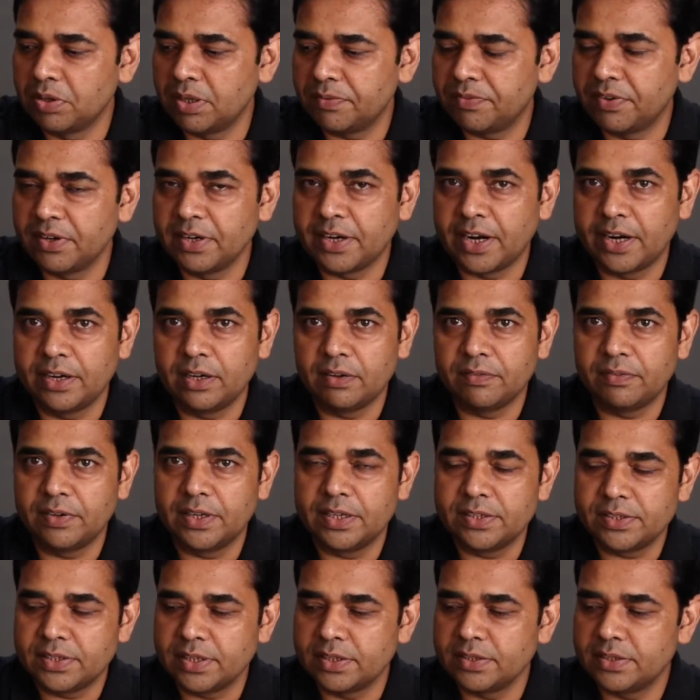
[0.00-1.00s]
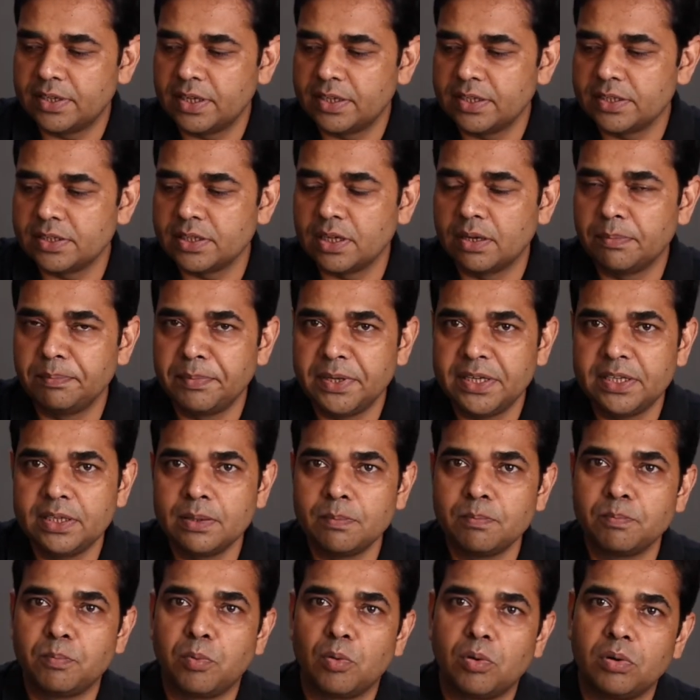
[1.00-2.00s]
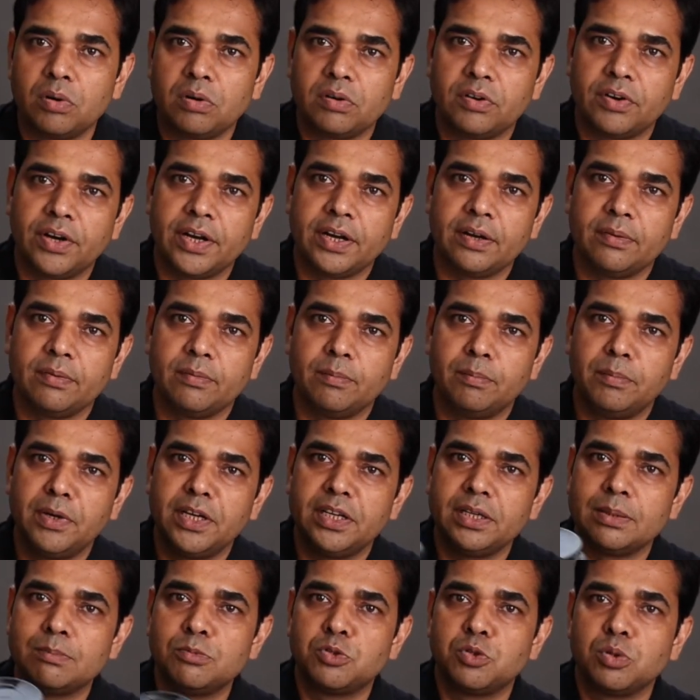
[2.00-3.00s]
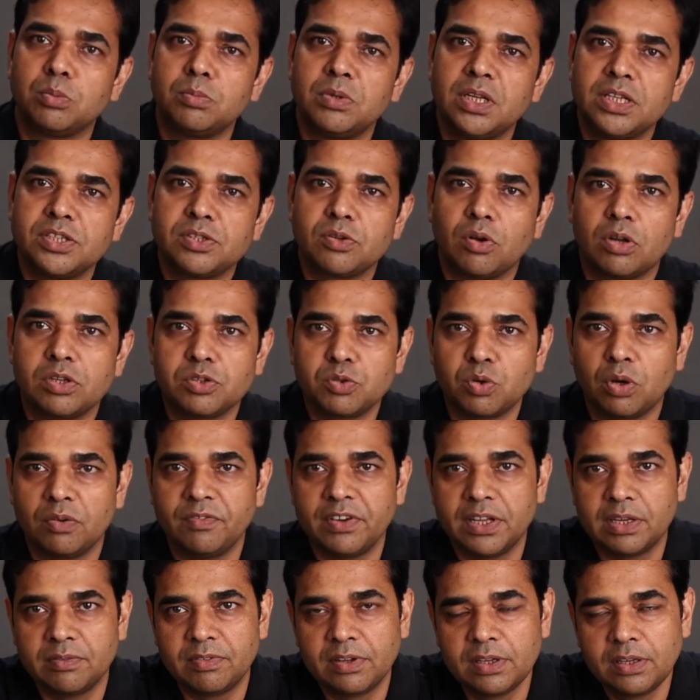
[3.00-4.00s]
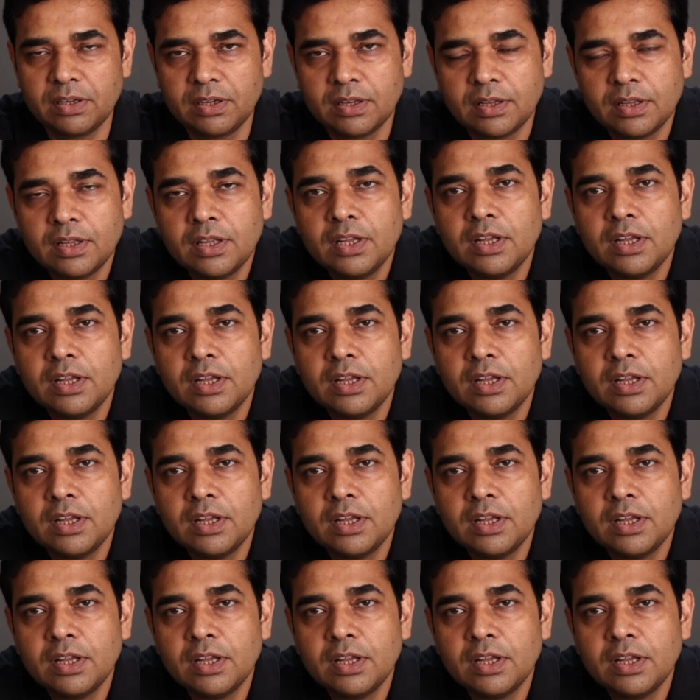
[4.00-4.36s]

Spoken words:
different kind of lenses. There is a medium zoom lens also available.